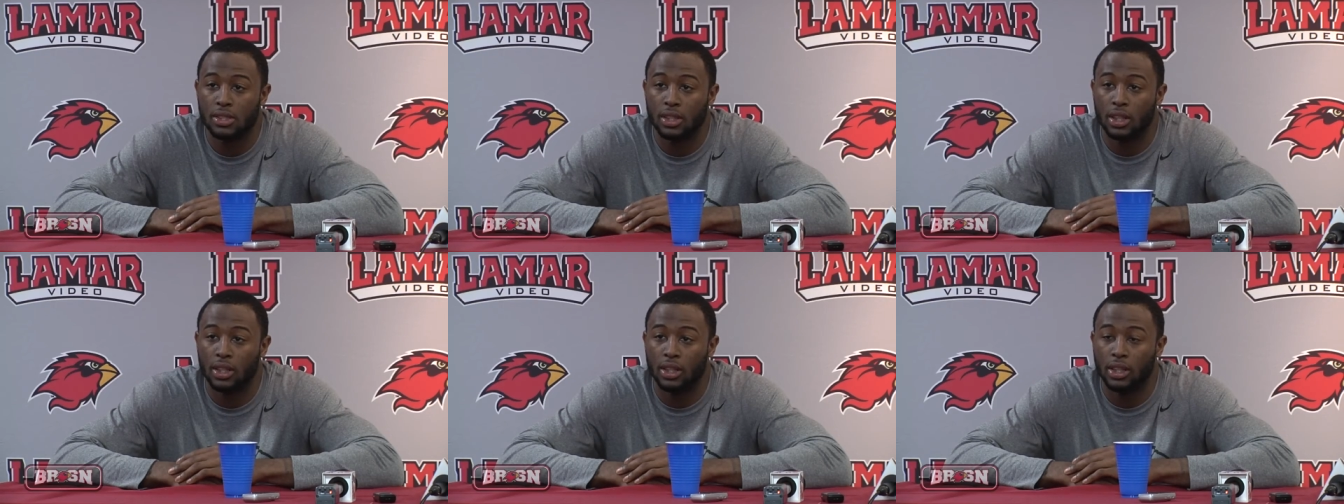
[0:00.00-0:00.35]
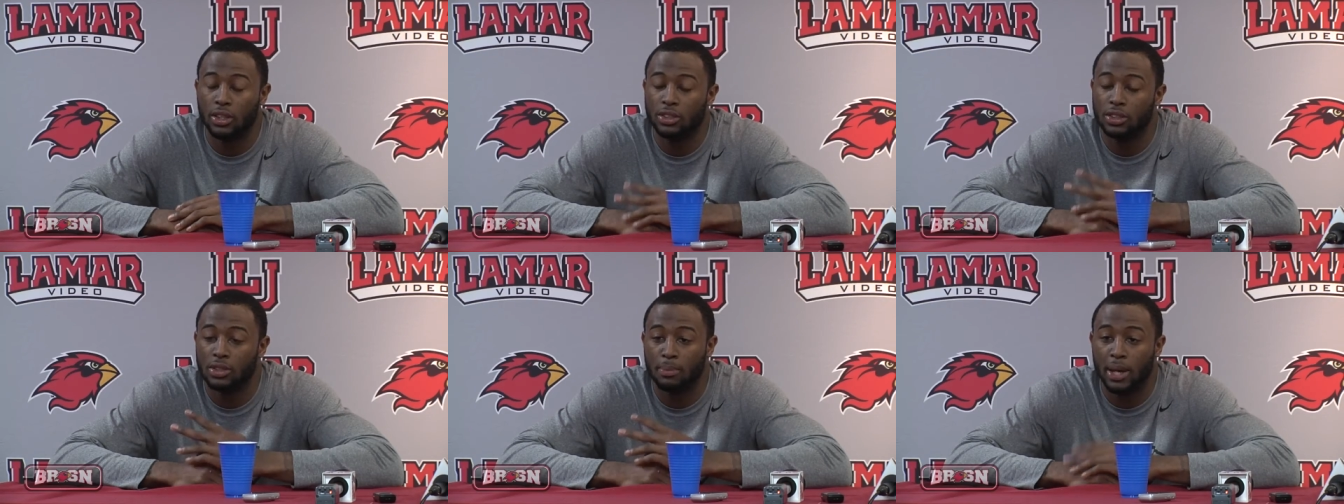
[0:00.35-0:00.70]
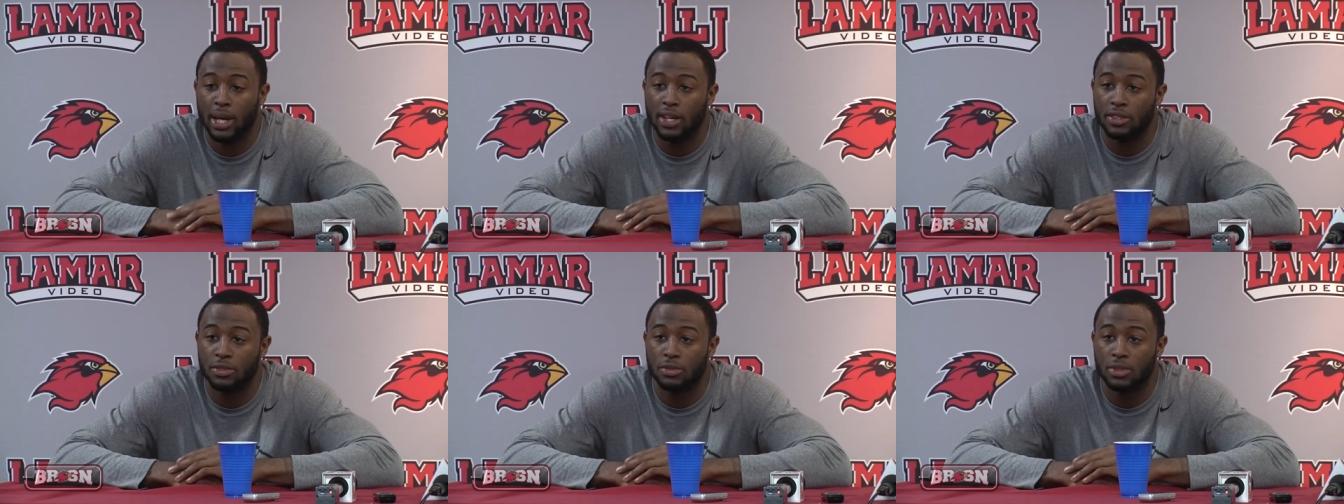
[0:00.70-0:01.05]
those are the
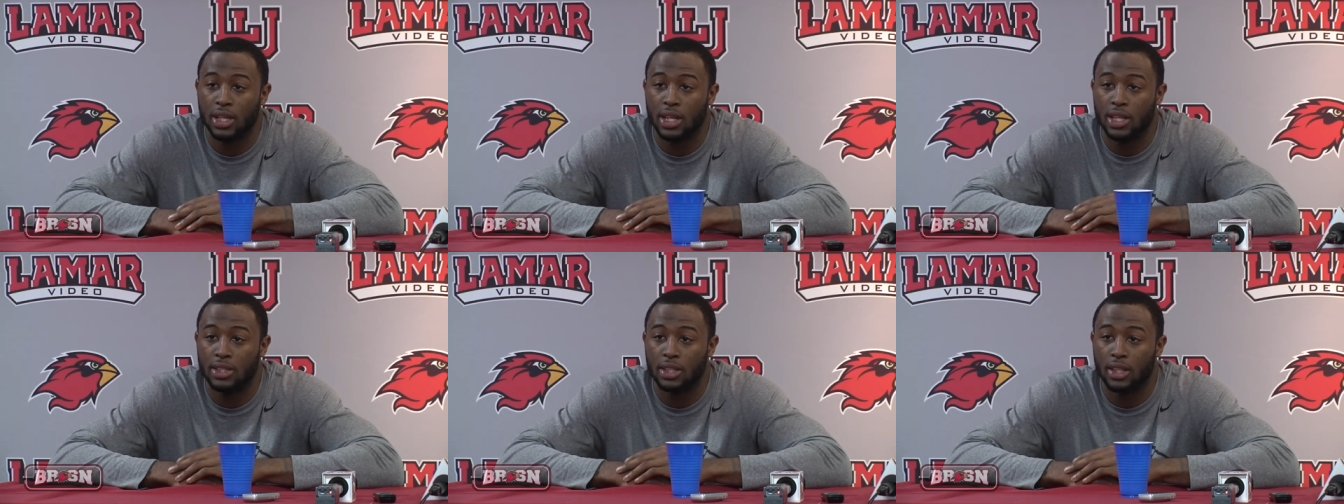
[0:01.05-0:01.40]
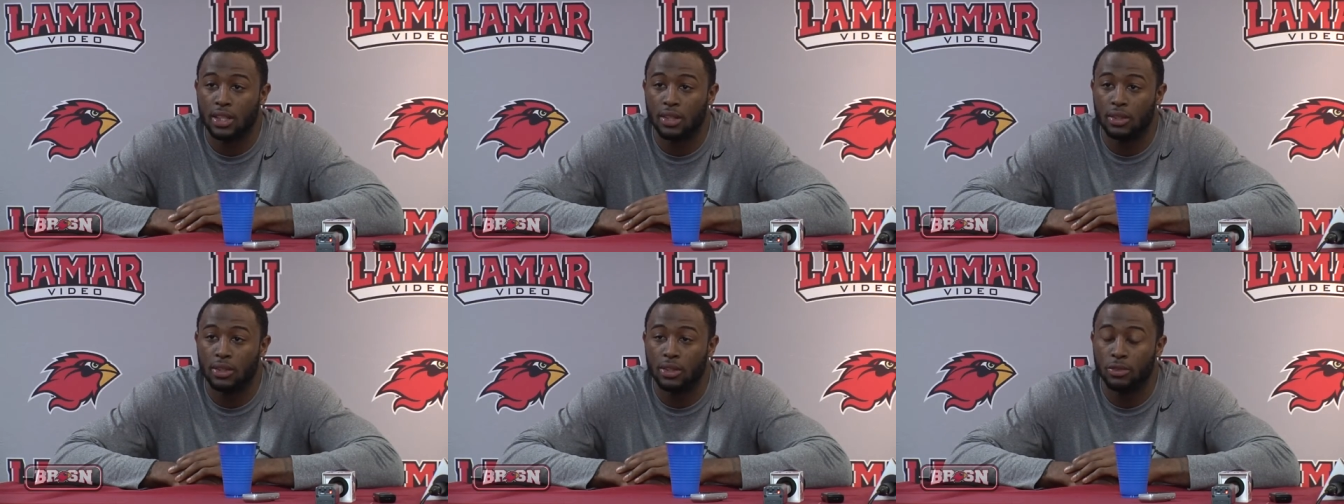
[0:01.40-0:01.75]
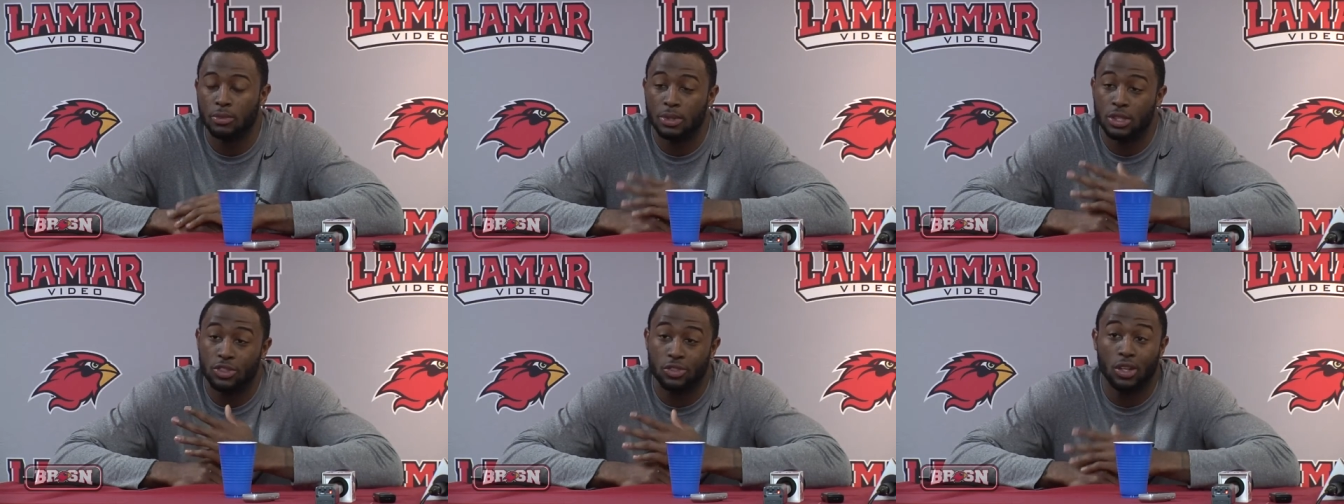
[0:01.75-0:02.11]
main two things that
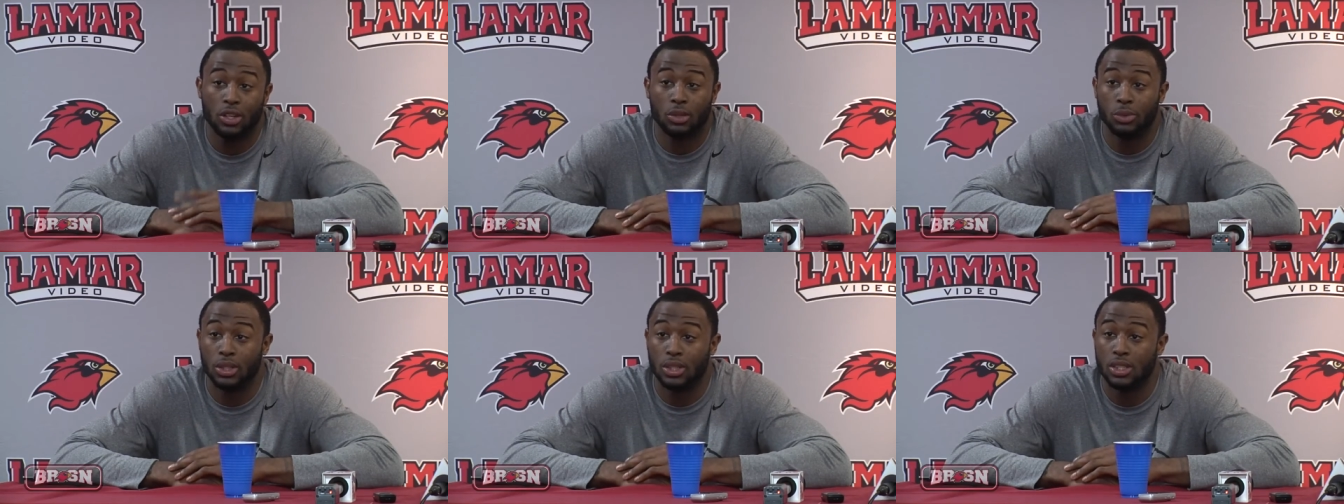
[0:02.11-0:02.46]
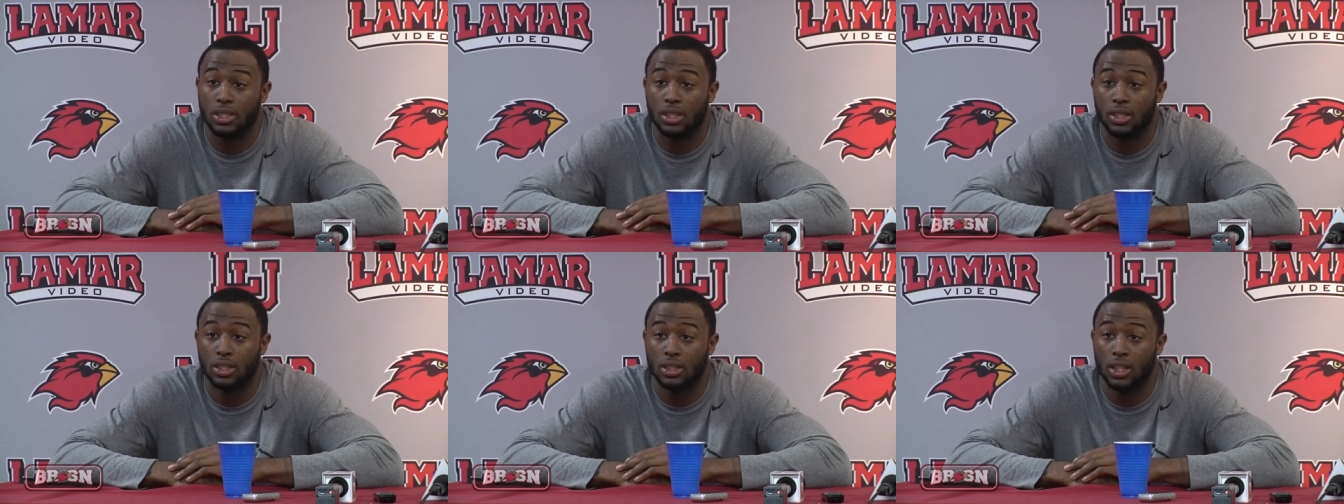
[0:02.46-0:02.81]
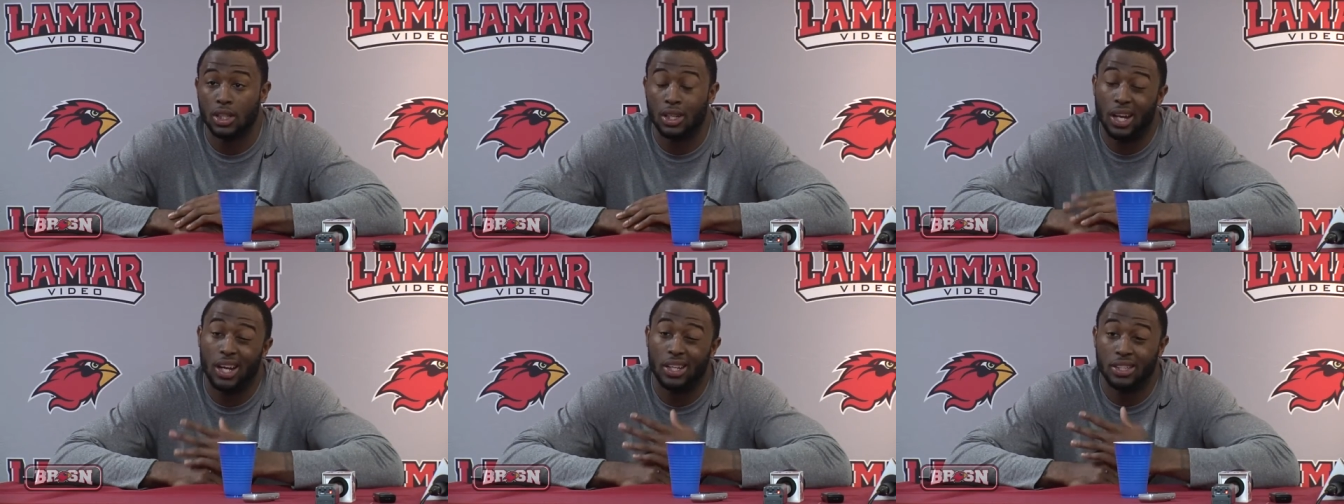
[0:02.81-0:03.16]
we've been struggling with this year is
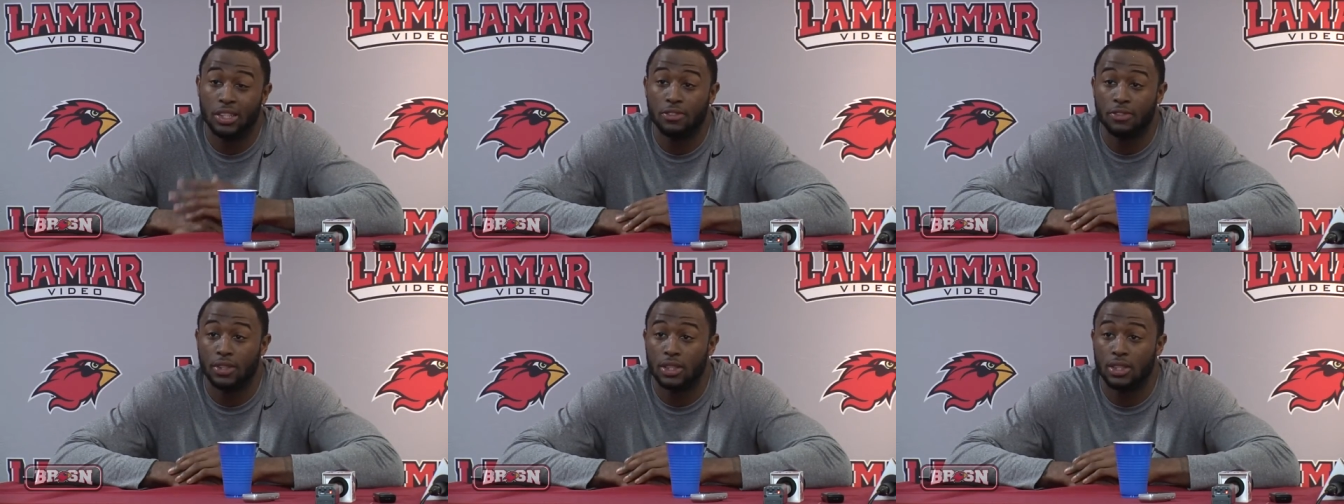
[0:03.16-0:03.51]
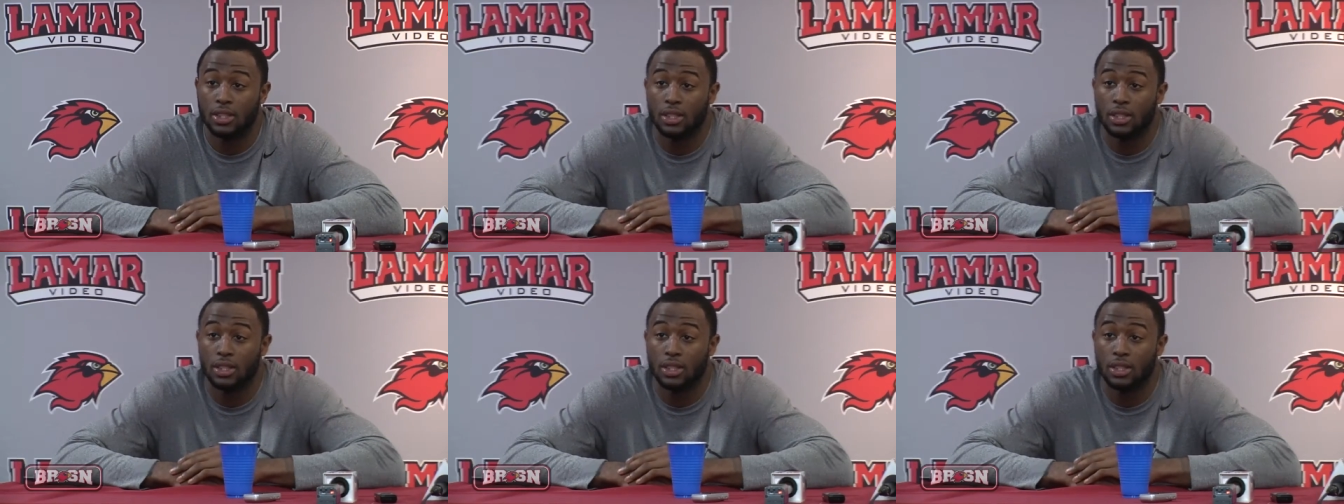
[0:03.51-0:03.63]
our defense.